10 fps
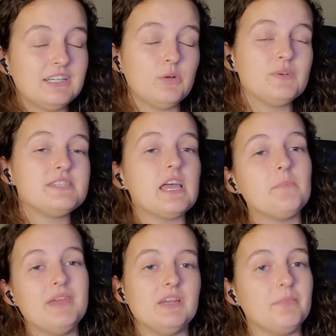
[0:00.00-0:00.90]
We say
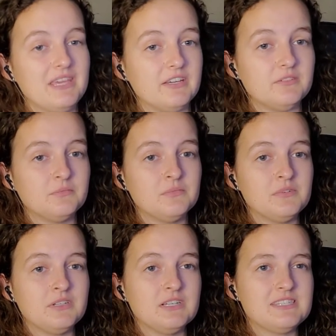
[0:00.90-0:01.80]
pen and pen.
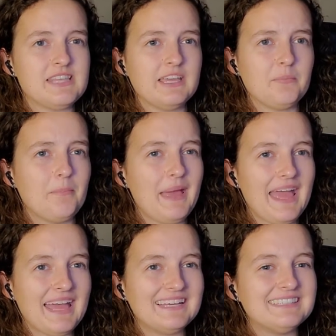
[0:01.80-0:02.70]
Saying
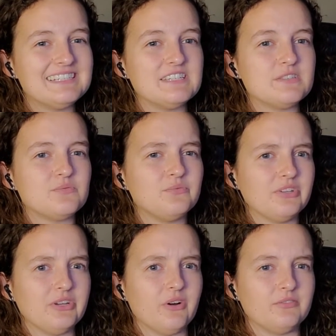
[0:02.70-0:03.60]
pen is
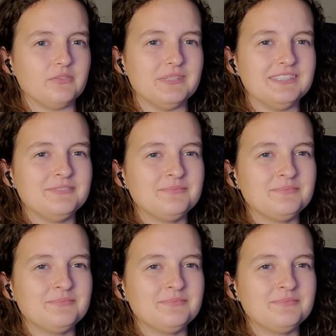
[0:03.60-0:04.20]
really hard for me.